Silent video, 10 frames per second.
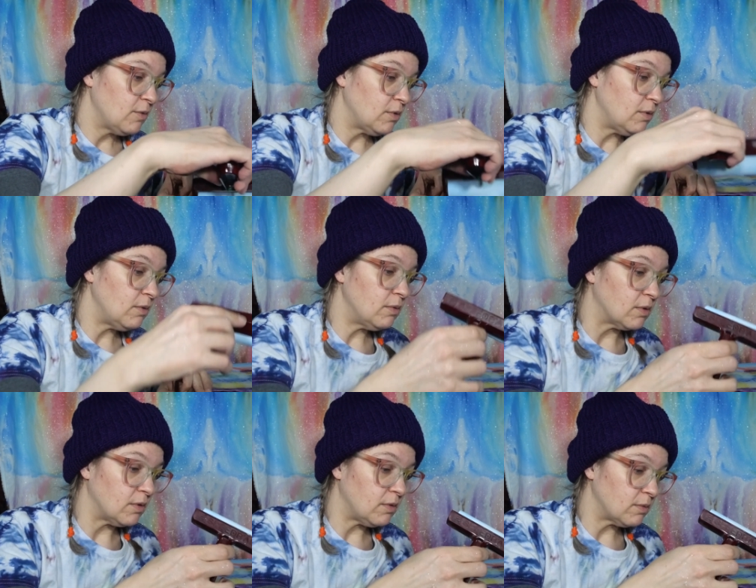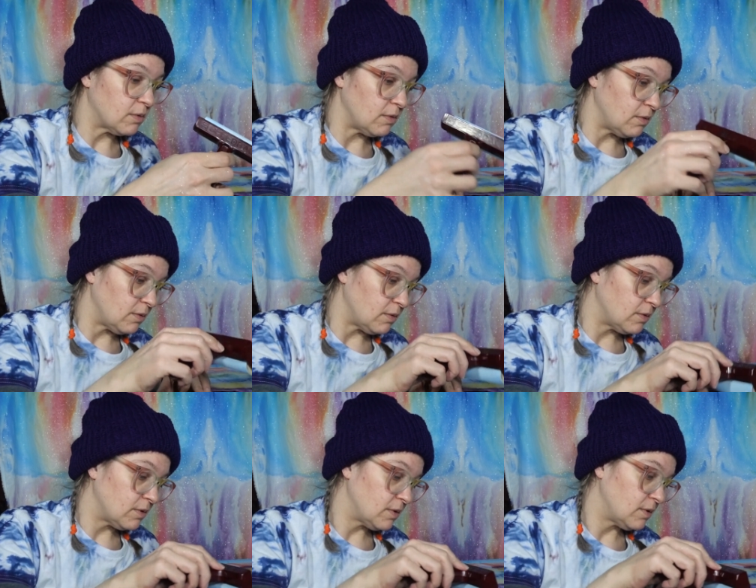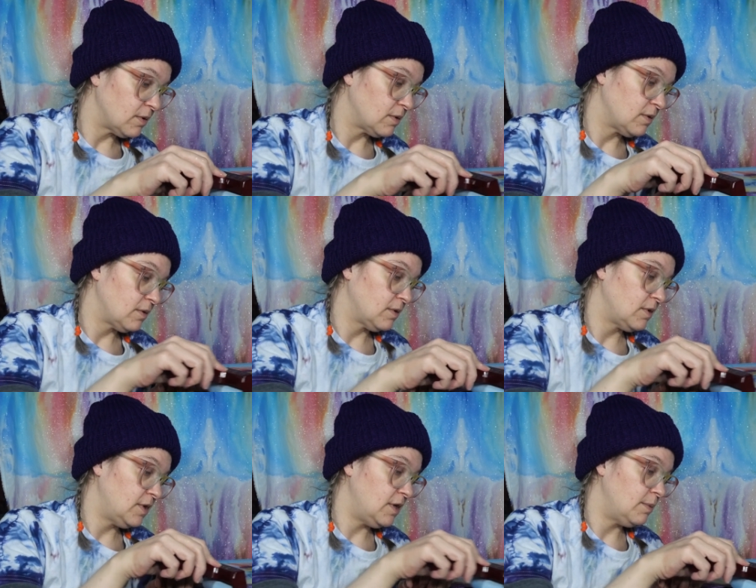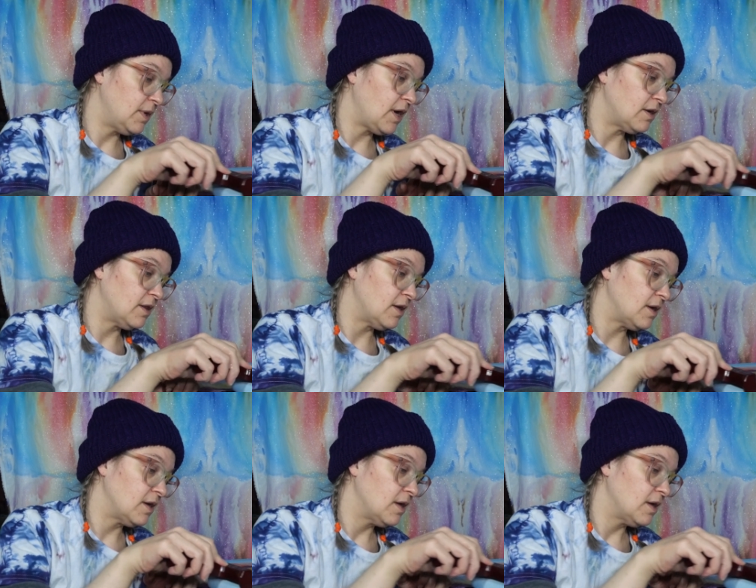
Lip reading: Roll, roll, roll. Keep it out of the